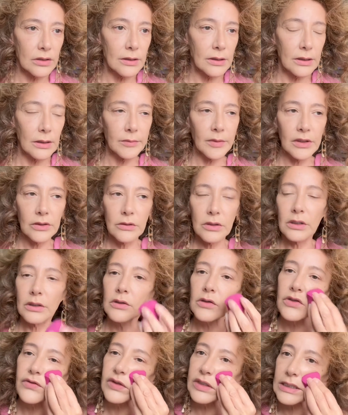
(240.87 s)
that I'm going to
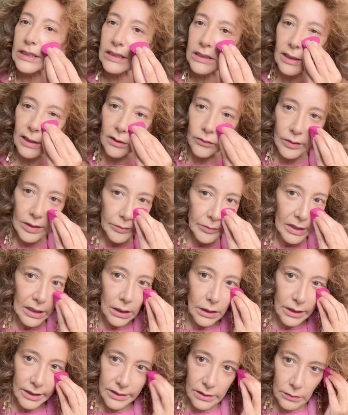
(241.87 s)
use for detail around
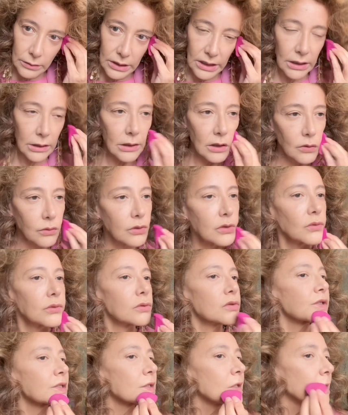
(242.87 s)
my eyes are Eco
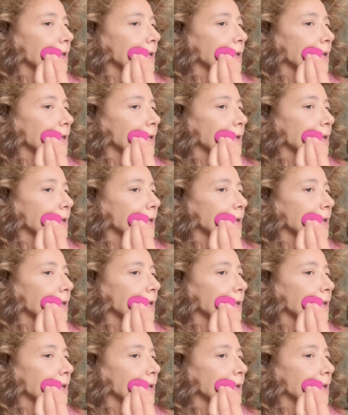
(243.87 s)
Tools.